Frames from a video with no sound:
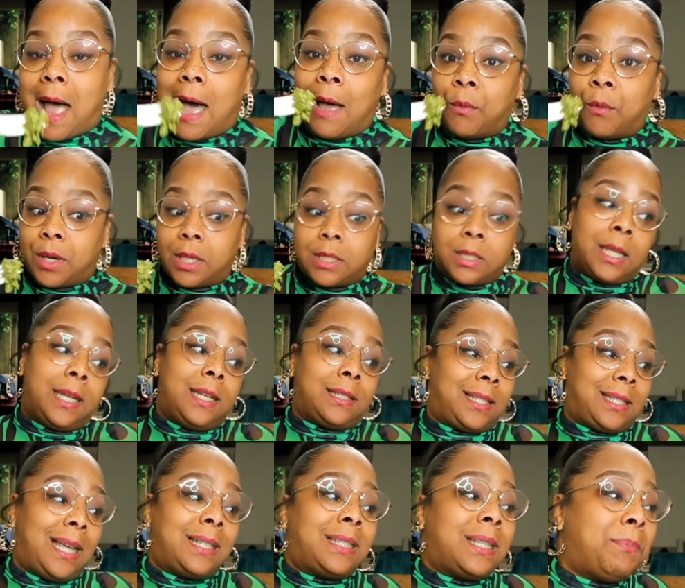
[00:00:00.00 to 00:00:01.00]
I would have said,
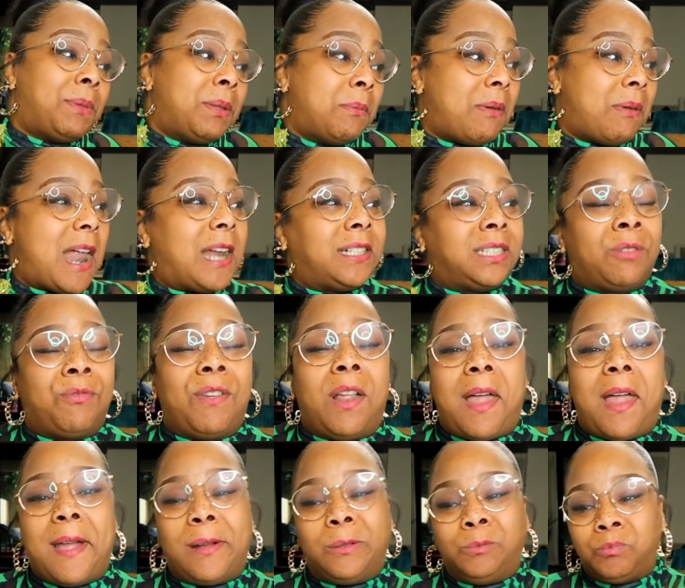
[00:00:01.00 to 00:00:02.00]
said something, but I just
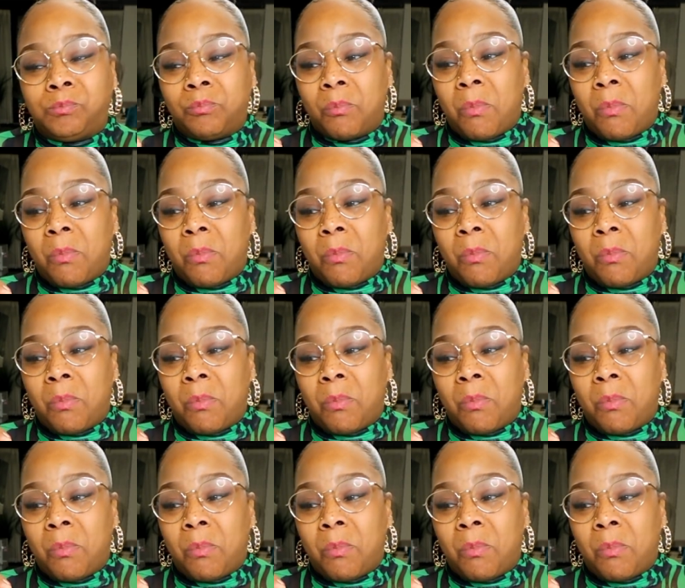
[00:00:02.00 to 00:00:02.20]
felt like